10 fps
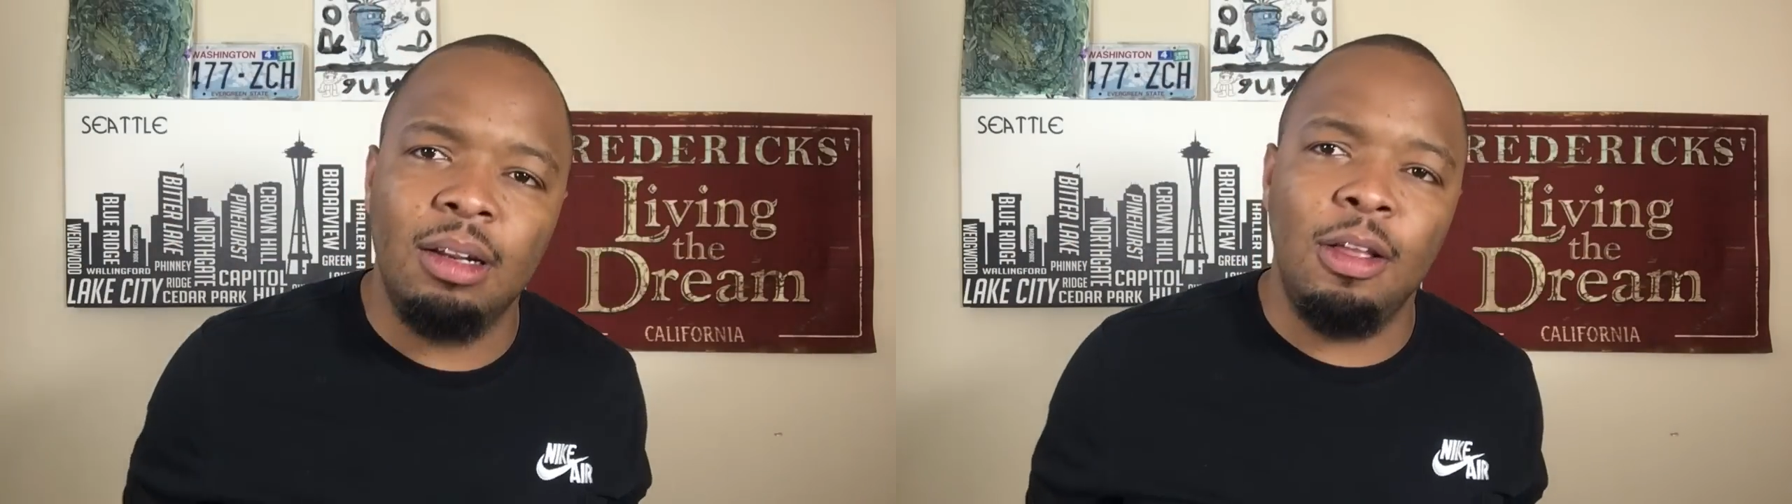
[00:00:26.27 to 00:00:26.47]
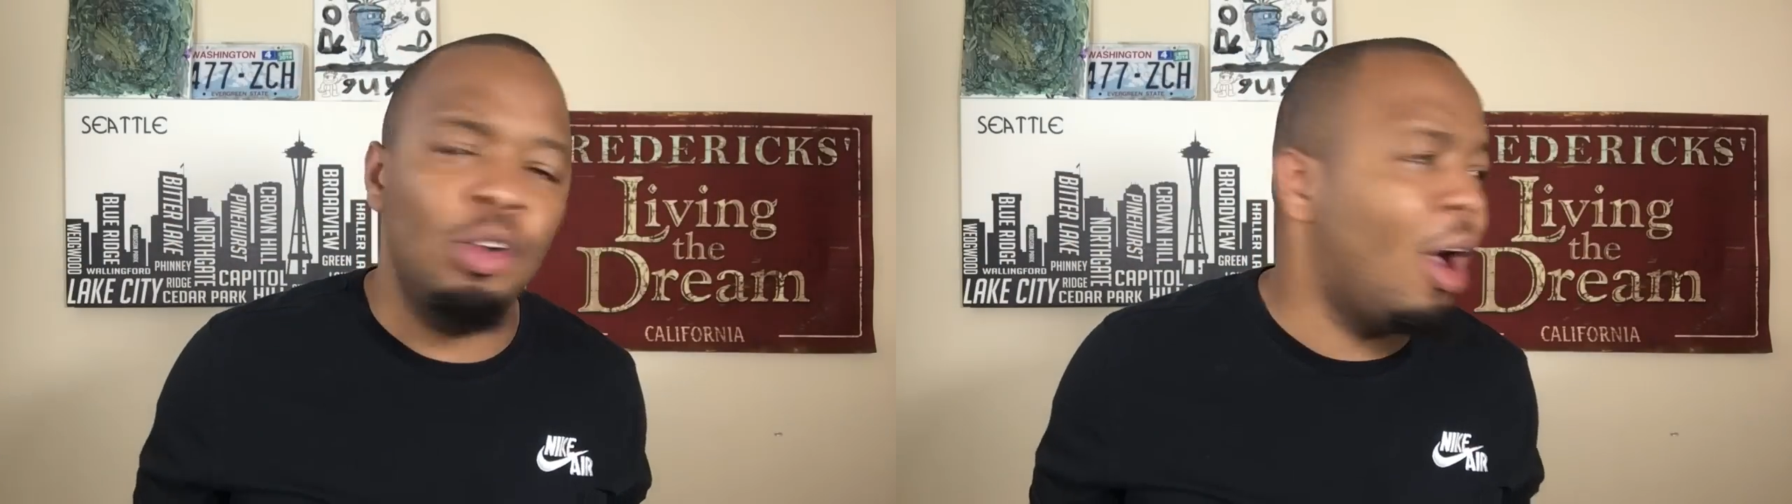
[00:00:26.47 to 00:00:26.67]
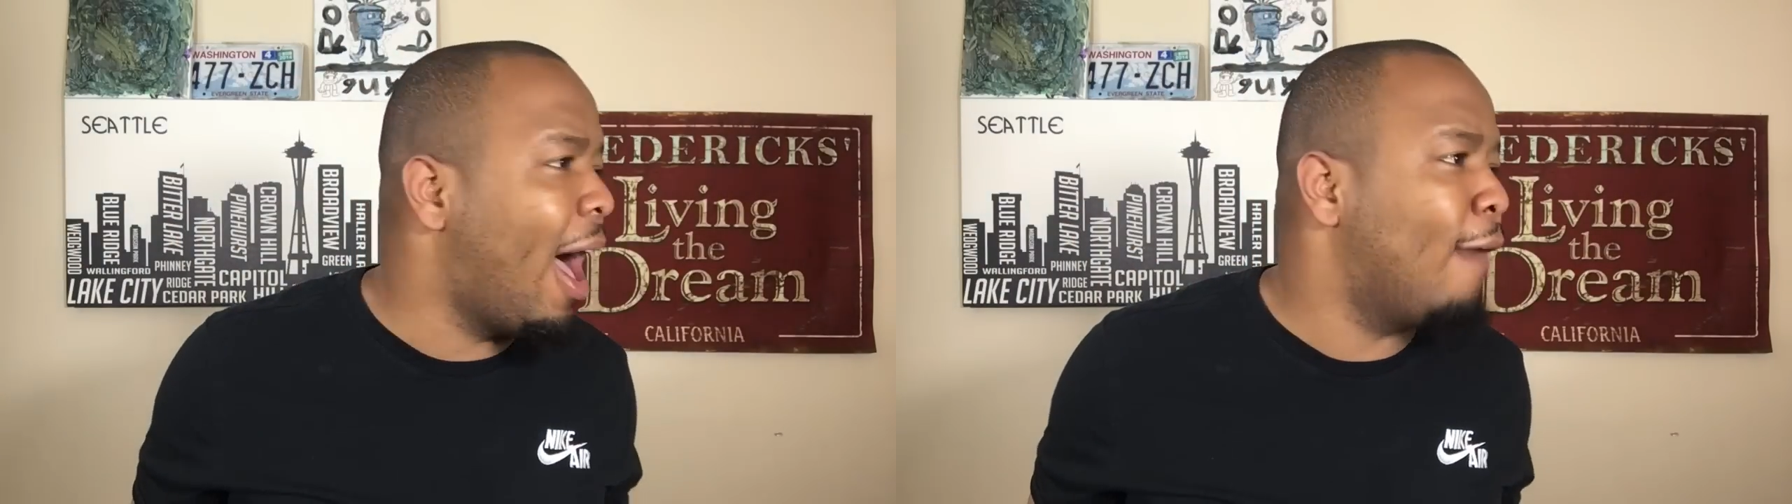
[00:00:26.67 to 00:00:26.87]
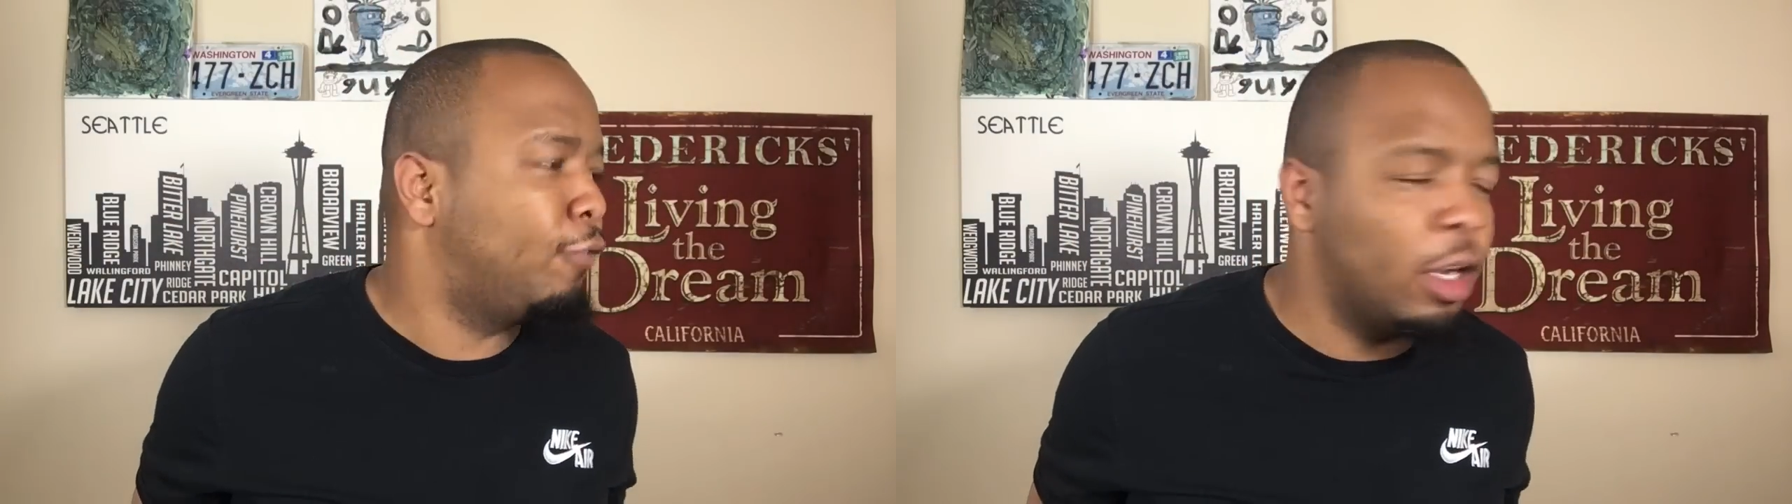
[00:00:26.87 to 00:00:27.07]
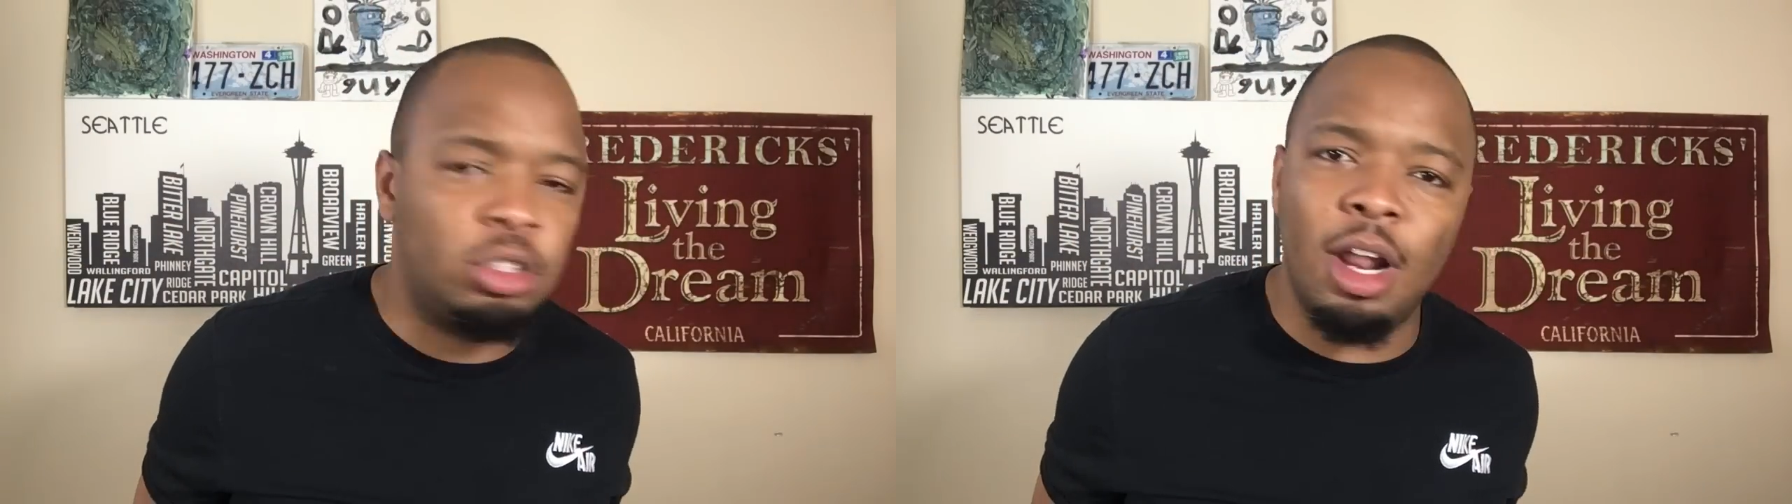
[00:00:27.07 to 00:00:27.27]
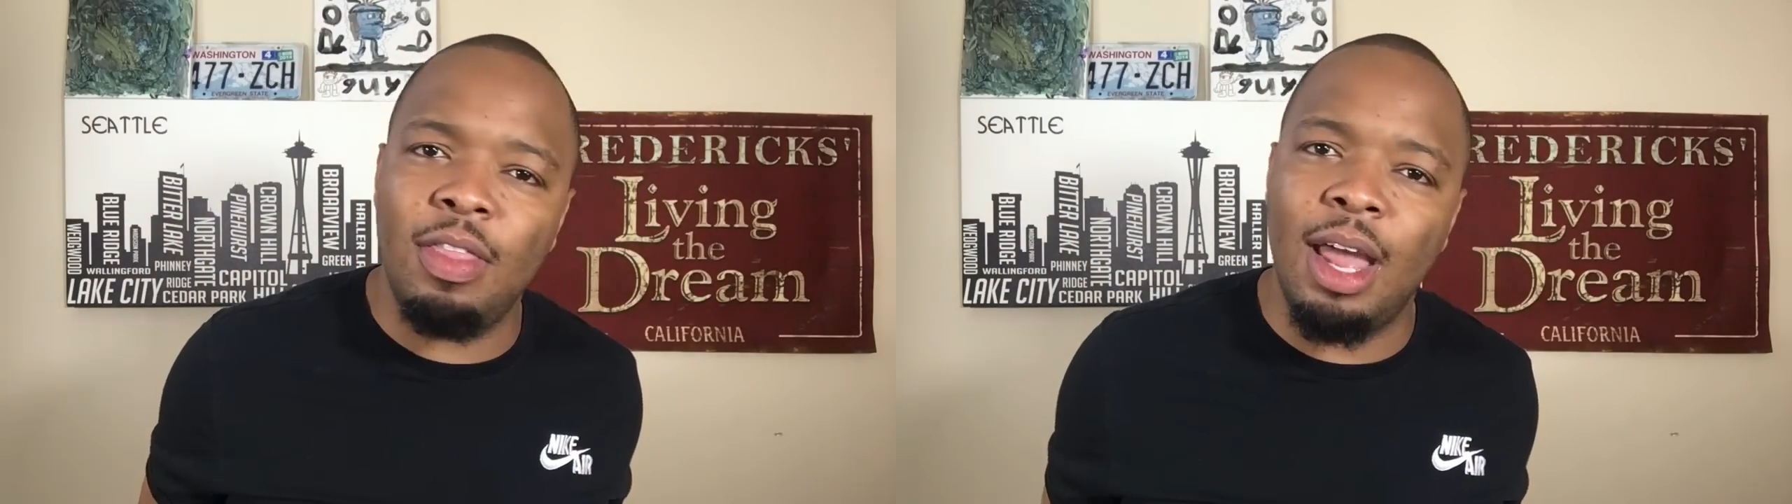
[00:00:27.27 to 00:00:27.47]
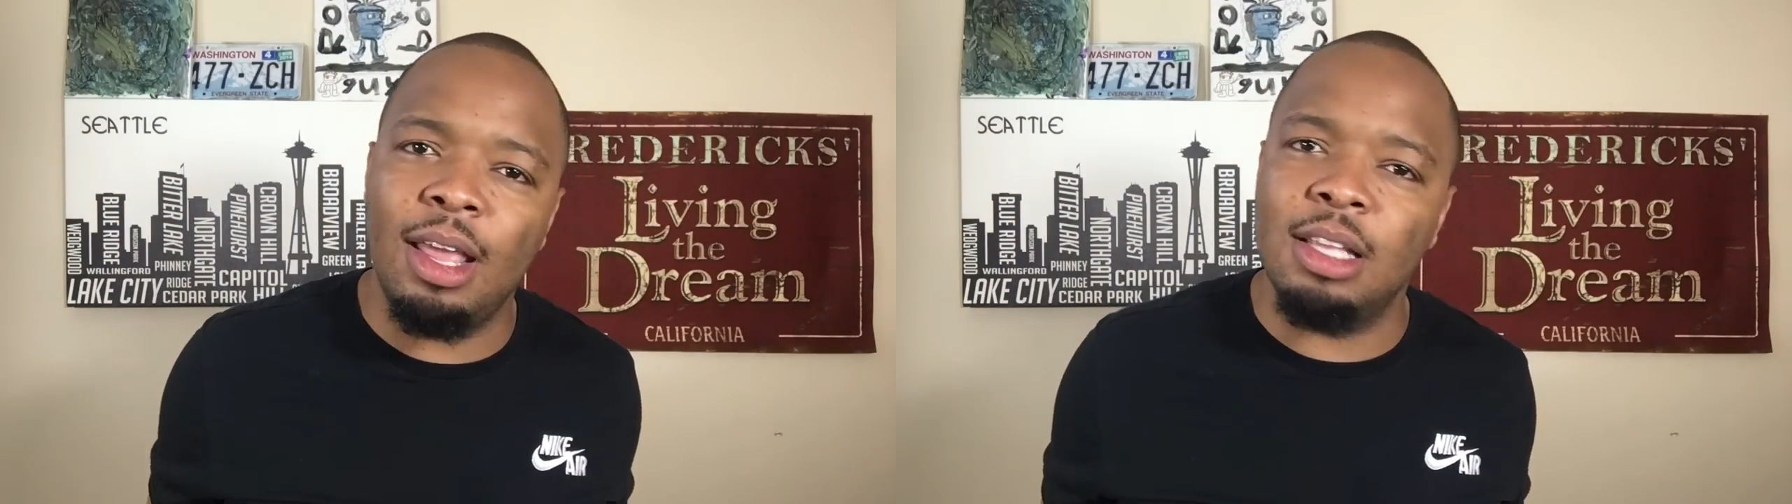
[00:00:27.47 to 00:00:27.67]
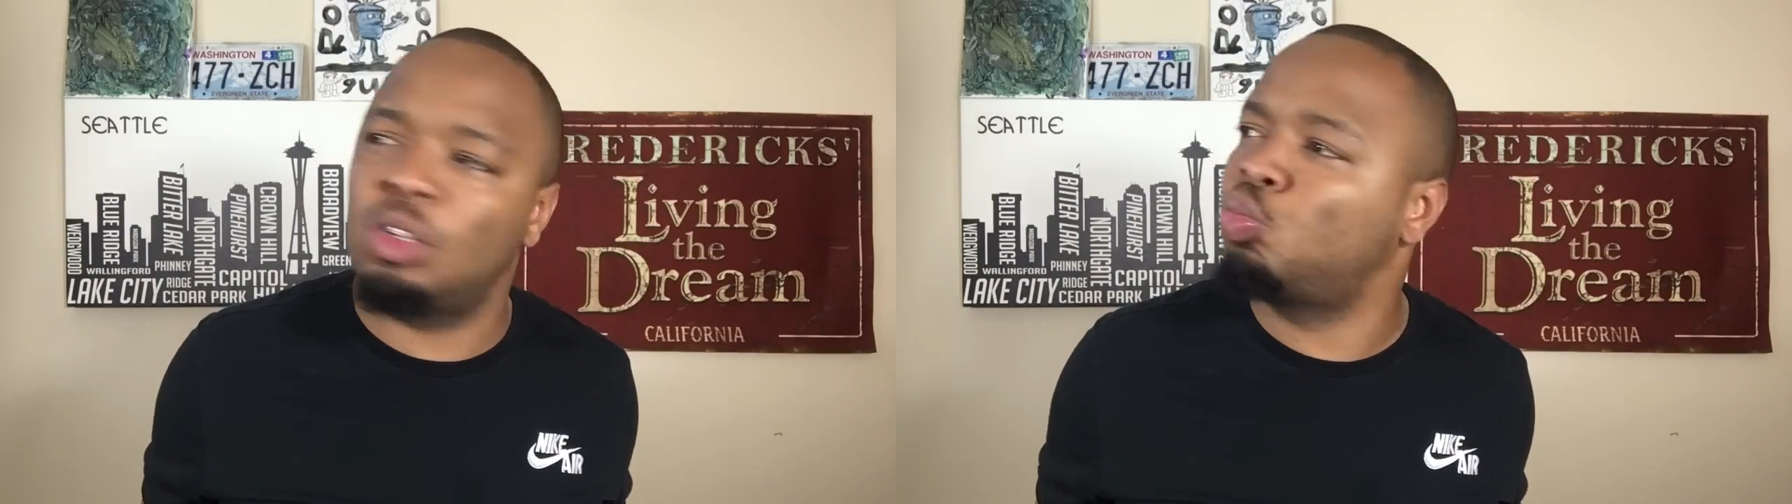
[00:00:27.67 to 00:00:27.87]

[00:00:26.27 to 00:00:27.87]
You know how frustrating that is to